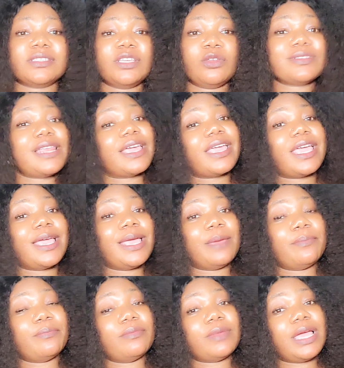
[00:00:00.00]
It looks like
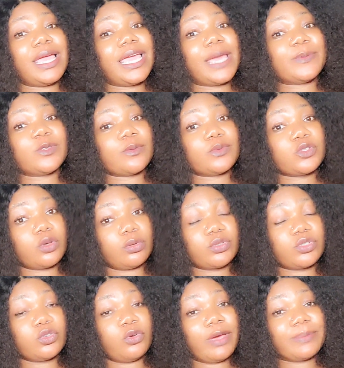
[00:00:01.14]
Epsom salt.
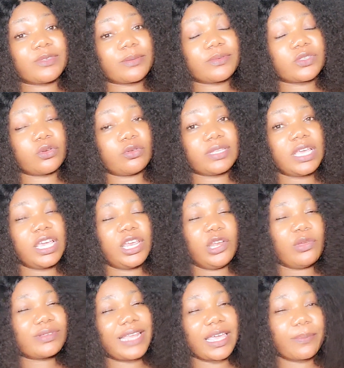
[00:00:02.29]
Epsom salt. It
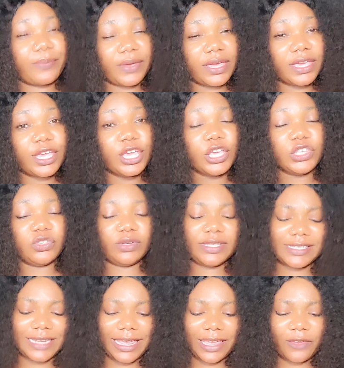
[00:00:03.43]
looks like pink. So this
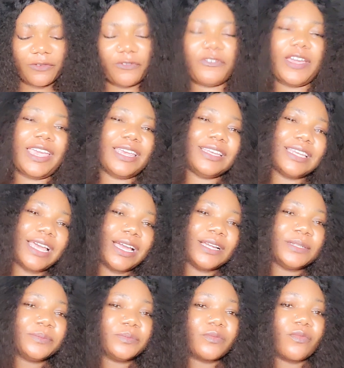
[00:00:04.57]
is like a finer
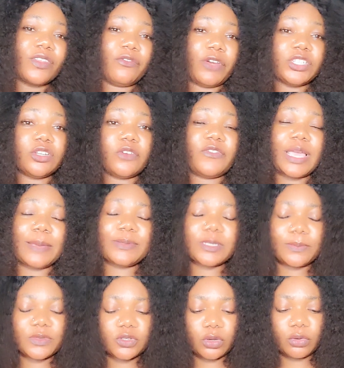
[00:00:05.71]
version of Epsom
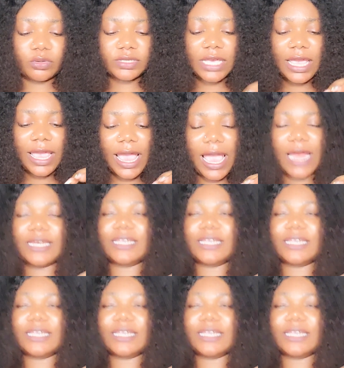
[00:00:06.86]
salt, and